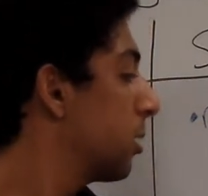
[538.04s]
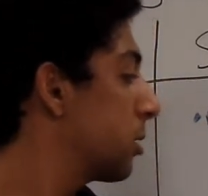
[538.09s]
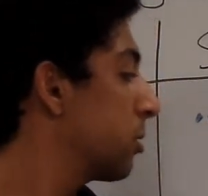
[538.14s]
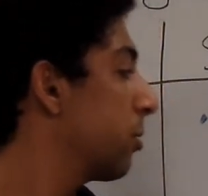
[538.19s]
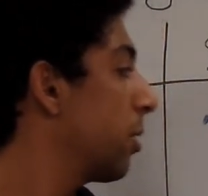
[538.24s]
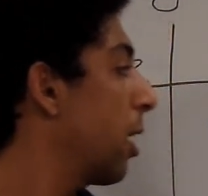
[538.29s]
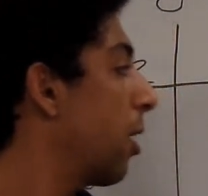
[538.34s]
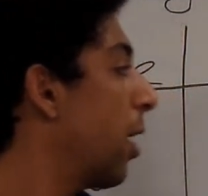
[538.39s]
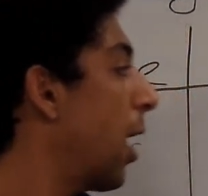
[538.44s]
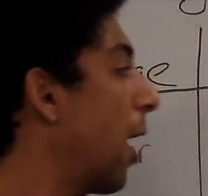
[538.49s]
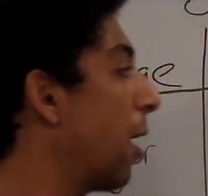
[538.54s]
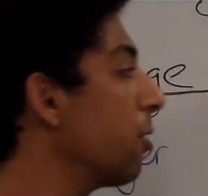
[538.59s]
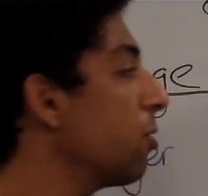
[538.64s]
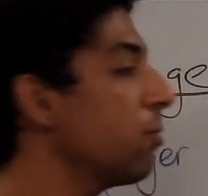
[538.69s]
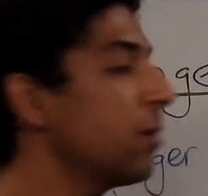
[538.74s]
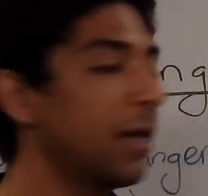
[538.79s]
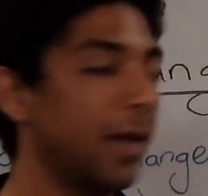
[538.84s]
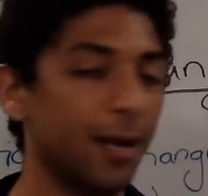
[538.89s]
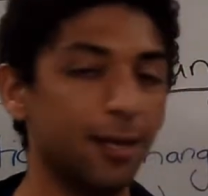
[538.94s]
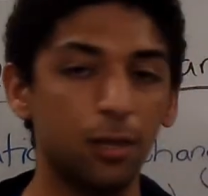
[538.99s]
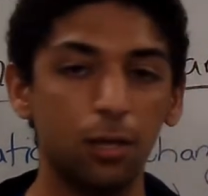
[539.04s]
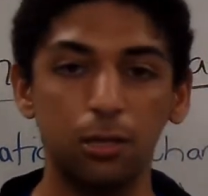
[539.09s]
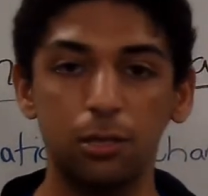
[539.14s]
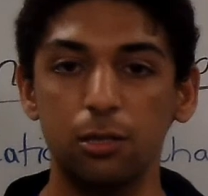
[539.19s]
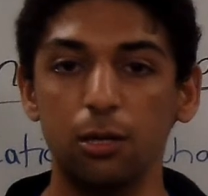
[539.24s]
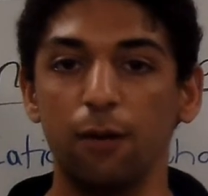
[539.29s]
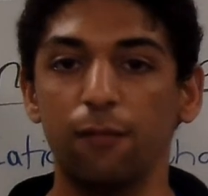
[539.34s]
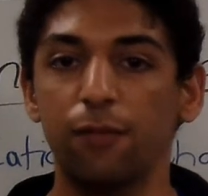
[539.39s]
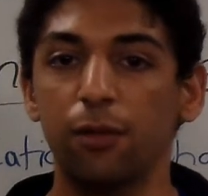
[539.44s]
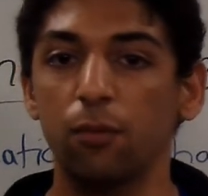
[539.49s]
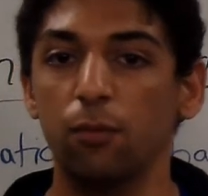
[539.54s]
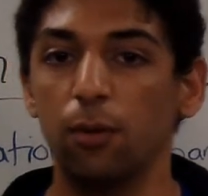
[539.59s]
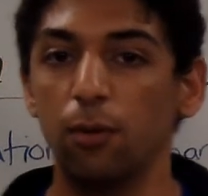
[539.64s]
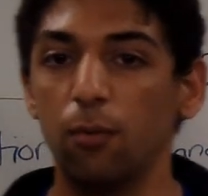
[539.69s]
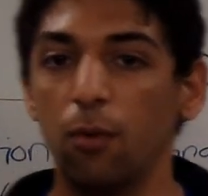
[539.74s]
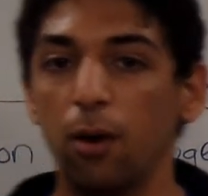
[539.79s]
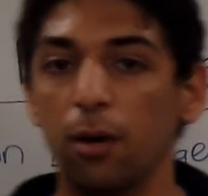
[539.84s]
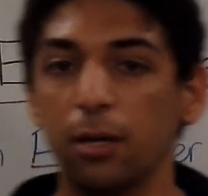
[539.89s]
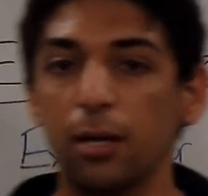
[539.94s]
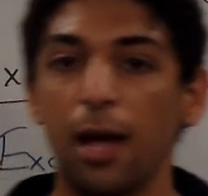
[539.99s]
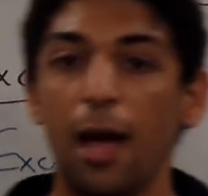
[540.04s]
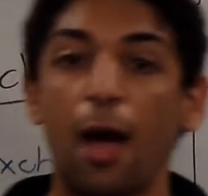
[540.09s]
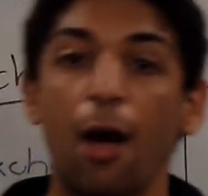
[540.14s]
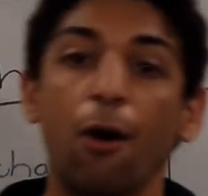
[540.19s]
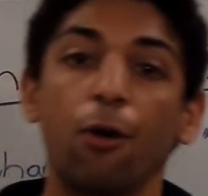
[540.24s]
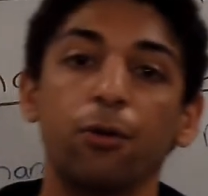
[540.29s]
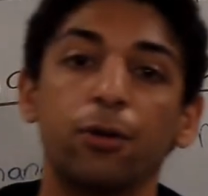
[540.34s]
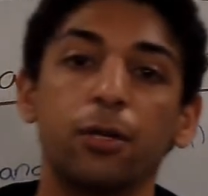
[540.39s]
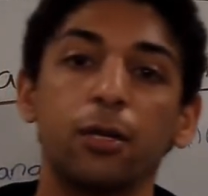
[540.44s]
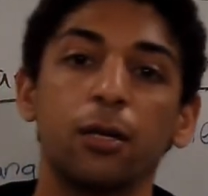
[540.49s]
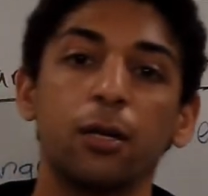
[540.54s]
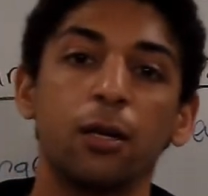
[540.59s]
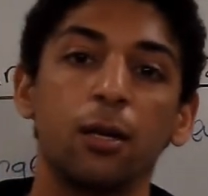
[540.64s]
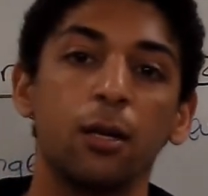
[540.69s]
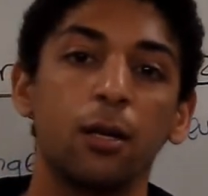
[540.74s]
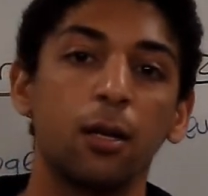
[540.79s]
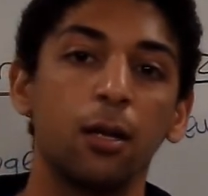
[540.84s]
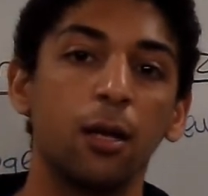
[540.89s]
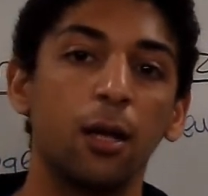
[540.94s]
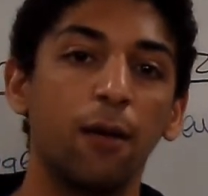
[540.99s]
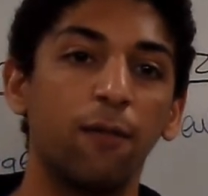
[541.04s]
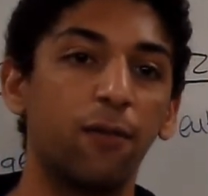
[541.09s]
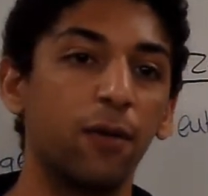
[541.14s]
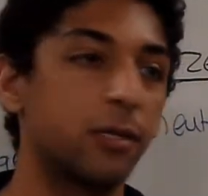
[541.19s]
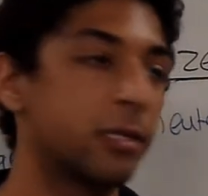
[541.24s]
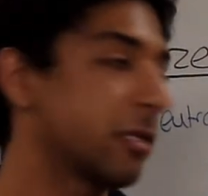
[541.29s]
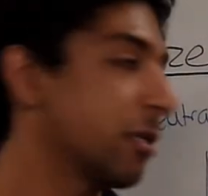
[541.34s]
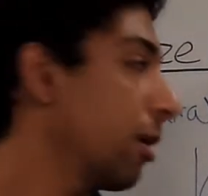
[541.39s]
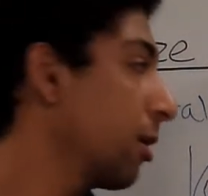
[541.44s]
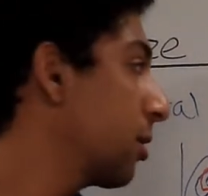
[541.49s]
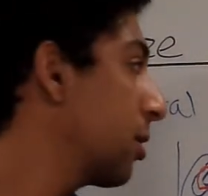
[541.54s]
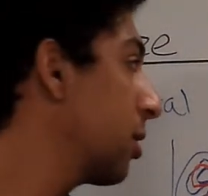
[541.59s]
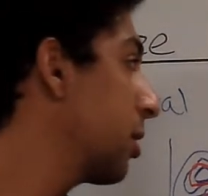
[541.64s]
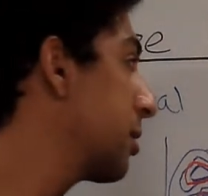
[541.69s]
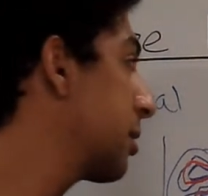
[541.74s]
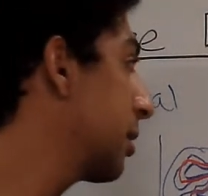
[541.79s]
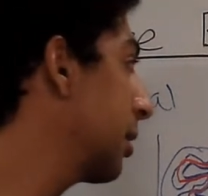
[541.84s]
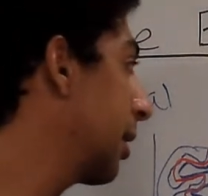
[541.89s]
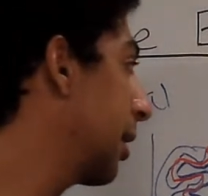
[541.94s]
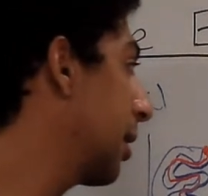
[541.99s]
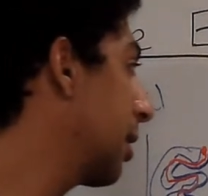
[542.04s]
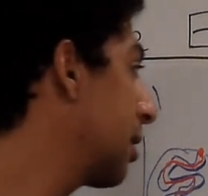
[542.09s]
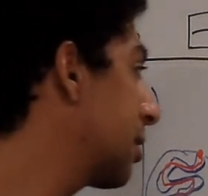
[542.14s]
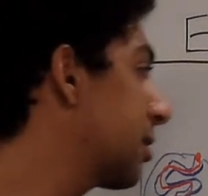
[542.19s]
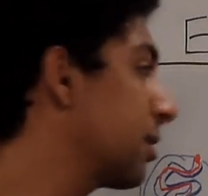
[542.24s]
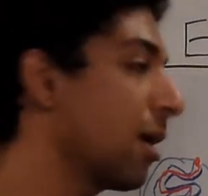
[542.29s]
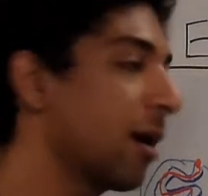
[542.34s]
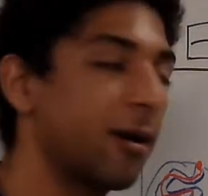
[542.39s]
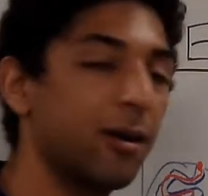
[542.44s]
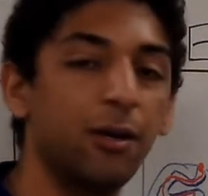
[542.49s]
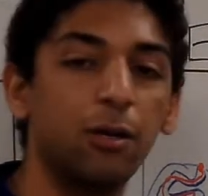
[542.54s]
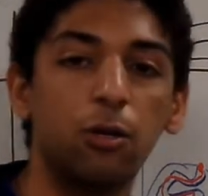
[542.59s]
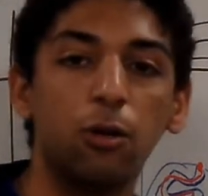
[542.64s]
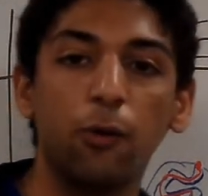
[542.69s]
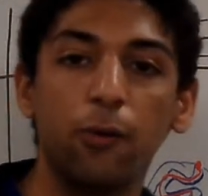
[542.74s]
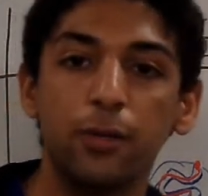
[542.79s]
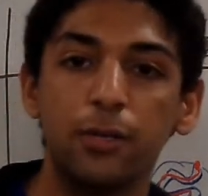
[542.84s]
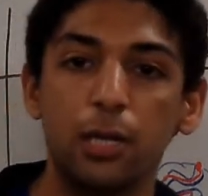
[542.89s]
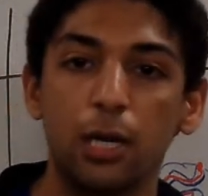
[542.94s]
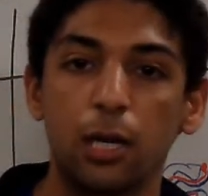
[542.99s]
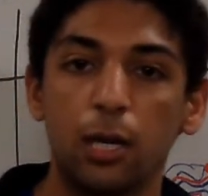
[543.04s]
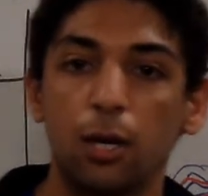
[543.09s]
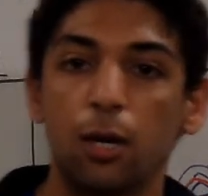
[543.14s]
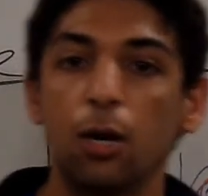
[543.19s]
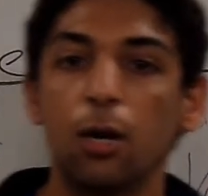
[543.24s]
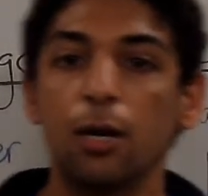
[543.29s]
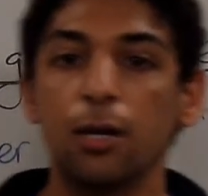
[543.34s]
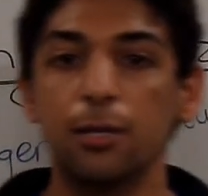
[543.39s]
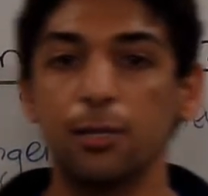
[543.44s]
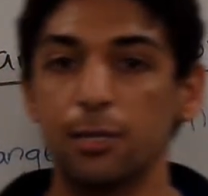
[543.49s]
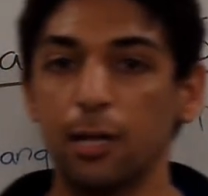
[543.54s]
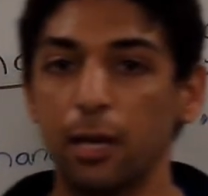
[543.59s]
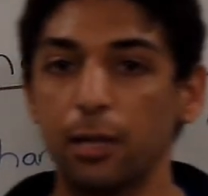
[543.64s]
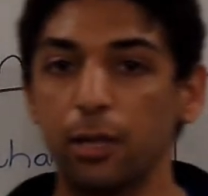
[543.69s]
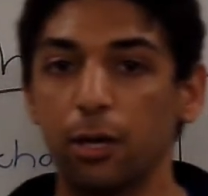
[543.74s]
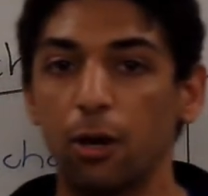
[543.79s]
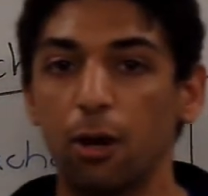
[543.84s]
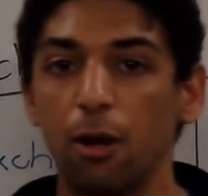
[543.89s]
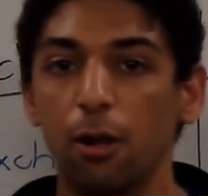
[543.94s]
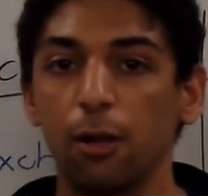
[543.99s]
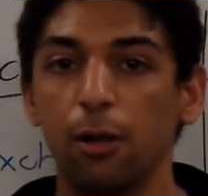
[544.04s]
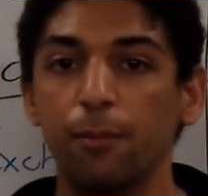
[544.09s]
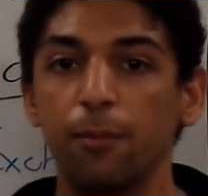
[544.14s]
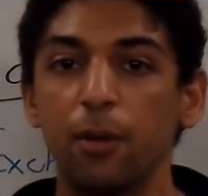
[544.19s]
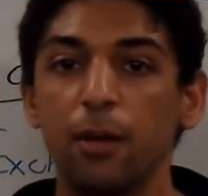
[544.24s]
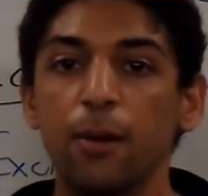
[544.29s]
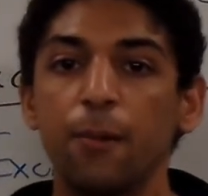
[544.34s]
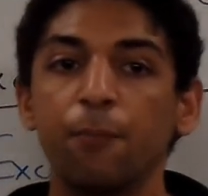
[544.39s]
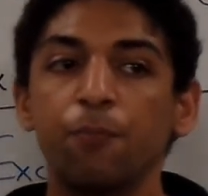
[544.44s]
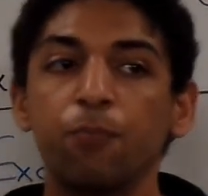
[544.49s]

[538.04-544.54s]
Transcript: So now how do we get the stuff that we want out? If it's stuck to this ligand, it's not going to do us any good inside the column.